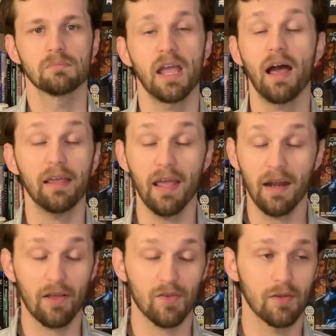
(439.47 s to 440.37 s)
But yeah, I can't
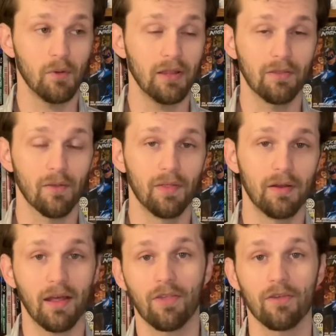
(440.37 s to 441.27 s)
actually wait till the
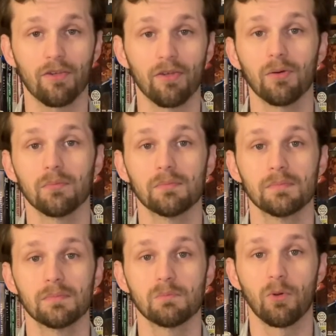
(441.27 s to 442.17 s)
next issue,
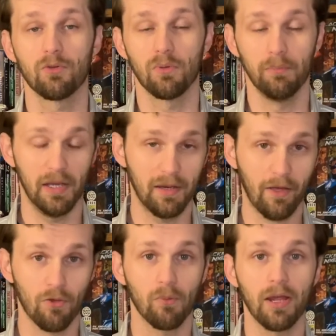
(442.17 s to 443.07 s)
which will be
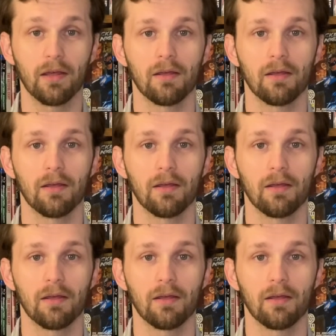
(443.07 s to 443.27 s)
next week.